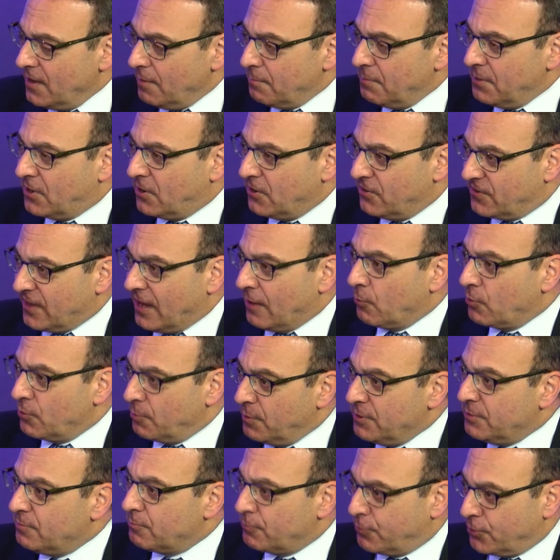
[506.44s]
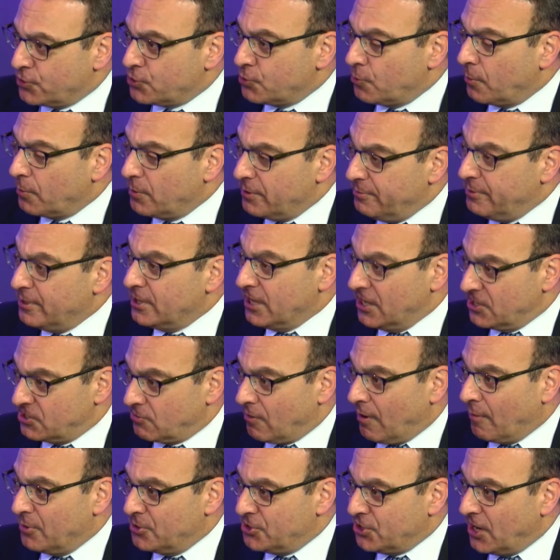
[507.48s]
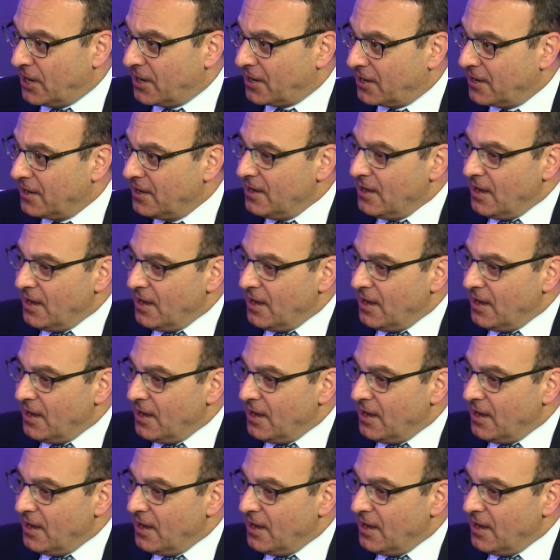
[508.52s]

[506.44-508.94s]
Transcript: because that would presumably be less thrombogenic,